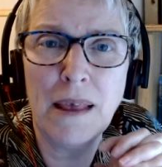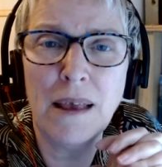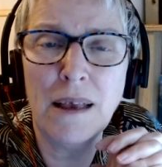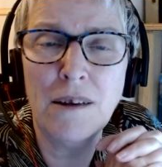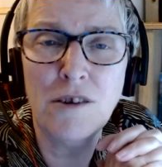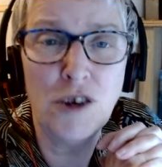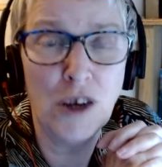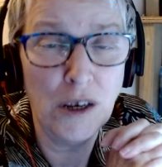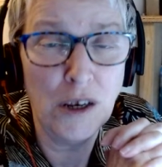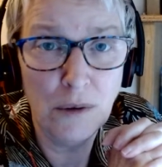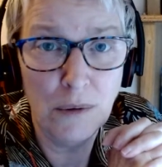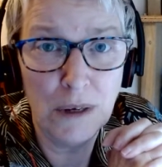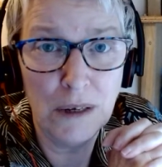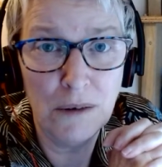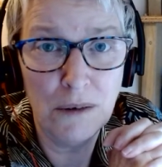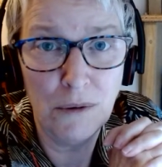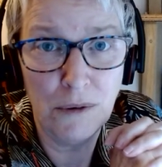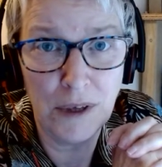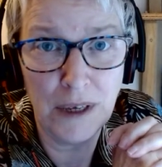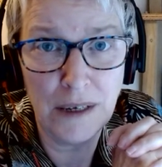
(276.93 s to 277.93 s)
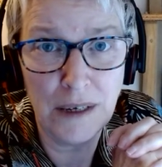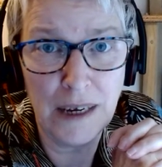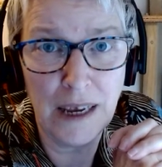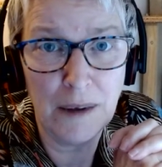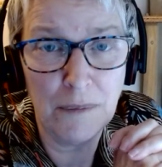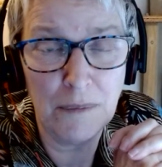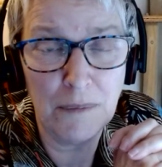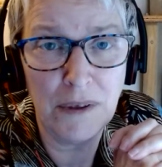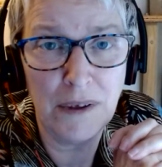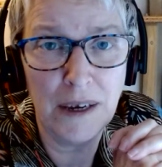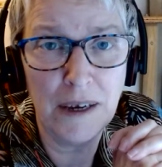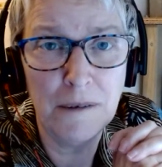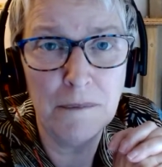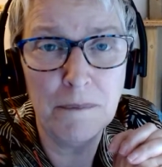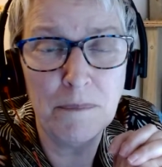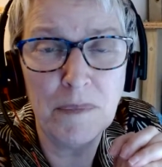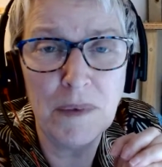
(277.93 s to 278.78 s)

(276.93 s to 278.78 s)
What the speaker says: genuine, authentic empathy,